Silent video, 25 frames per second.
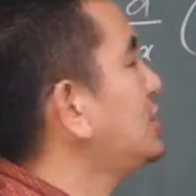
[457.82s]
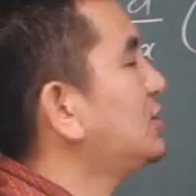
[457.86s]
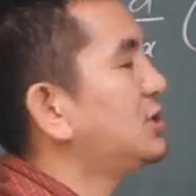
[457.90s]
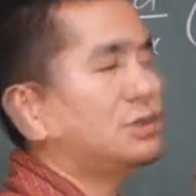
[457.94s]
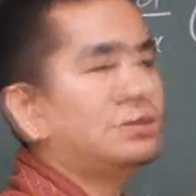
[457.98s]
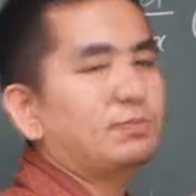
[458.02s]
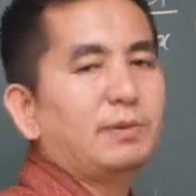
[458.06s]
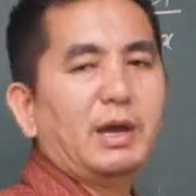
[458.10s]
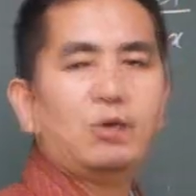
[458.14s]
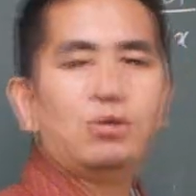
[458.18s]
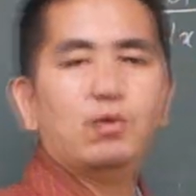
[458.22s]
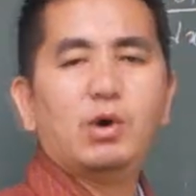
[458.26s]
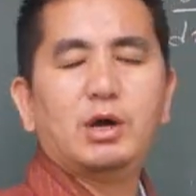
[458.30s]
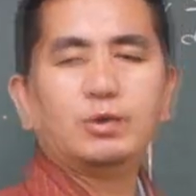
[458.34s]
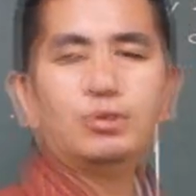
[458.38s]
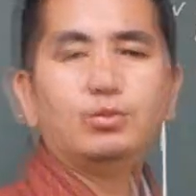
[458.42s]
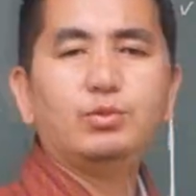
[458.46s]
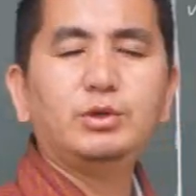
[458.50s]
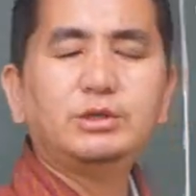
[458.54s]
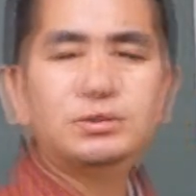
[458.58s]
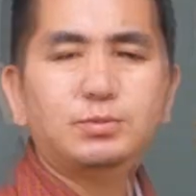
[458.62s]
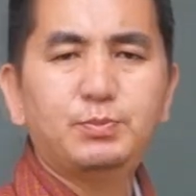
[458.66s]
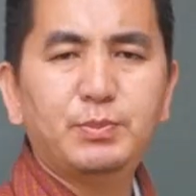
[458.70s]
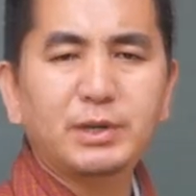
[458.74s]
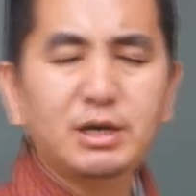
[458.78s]
increased by 1,
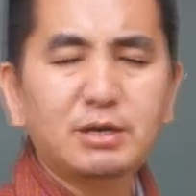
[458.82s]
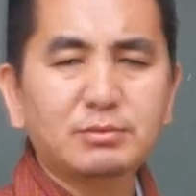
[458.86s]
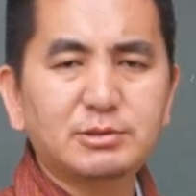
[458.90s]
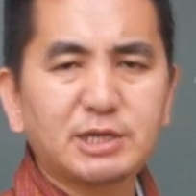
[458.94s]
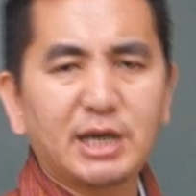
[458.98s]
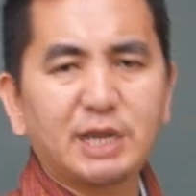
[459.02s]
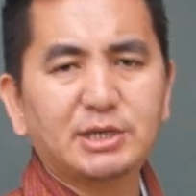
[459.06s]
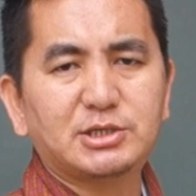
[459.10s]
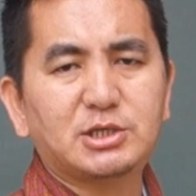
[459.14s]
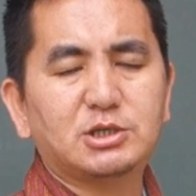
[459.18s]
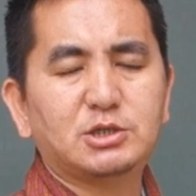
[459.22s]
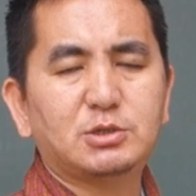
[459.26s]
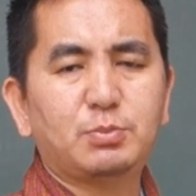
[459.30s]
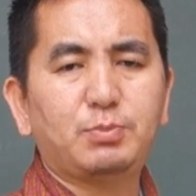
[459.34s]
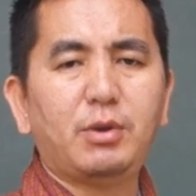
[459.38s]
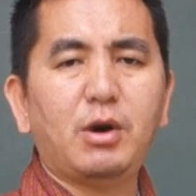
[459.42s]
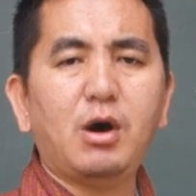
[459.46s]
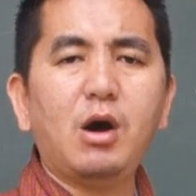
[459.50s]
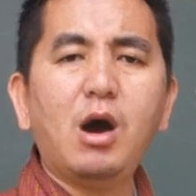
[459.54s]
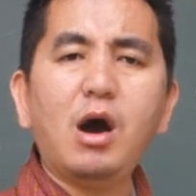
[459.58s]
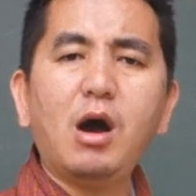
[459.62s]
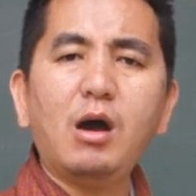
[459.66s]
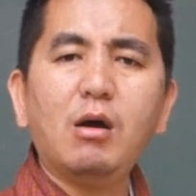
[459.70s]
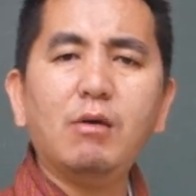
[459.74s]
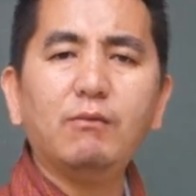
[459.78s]
which becomes x is power